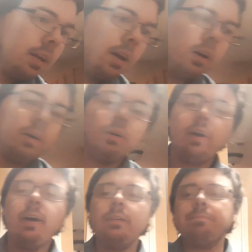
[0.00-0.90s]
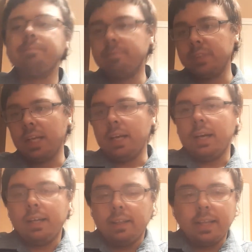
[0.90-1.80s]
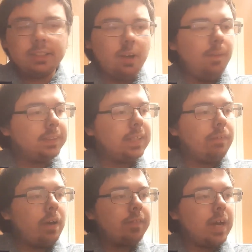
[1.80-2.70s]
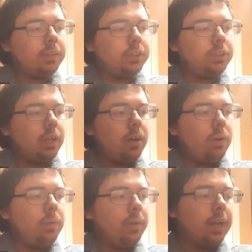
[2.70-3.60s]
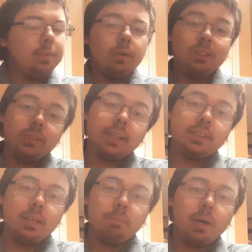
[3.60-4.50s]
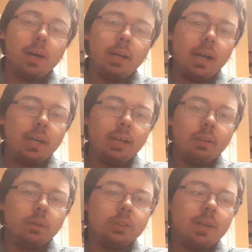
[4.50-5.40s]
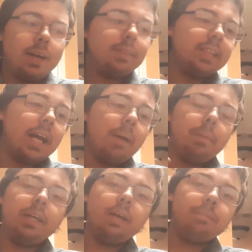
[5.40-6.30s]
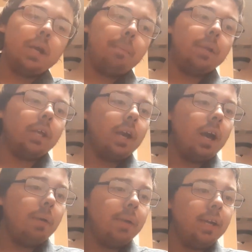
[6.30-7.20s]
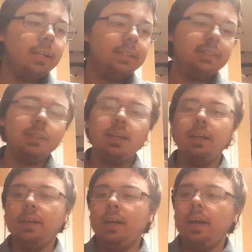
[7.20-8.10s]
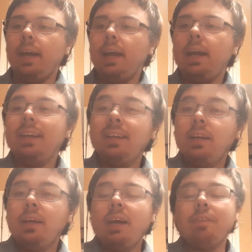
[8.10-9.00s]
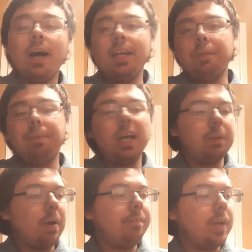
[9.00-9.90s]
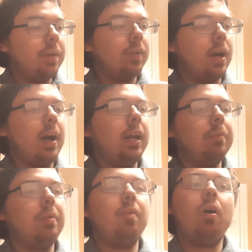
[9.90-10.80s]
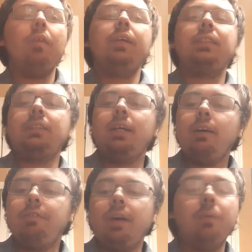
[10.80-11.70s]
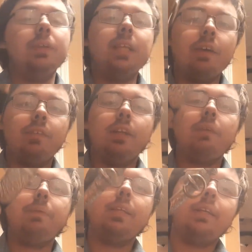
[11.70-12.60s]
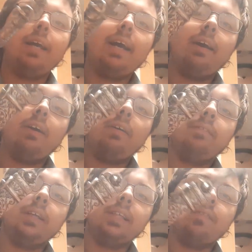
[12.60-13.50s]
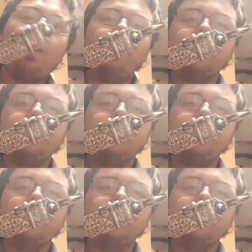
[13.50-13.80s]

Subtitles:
Alright. That's all the stuff I've got to show. If you're interested in buying any of those knives, happily hit me up in the comments. And if I had to pick my favorite item of all this stuff, it would definitely be the dagger, because I've always